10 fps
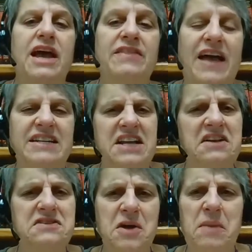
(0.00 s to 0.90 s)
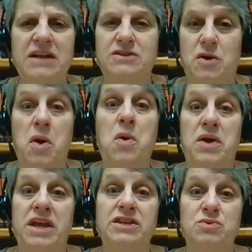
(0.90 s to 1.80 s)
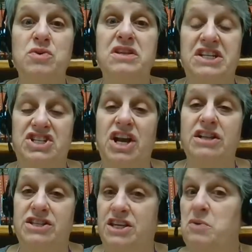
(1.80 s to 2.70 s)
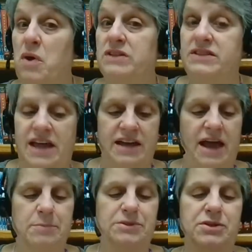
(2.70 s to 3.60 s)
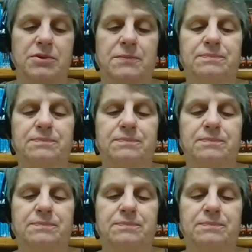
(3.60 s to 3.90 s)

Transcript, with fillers: And that tells Almanzo, Oh, he's really jealous. He wants that cap too.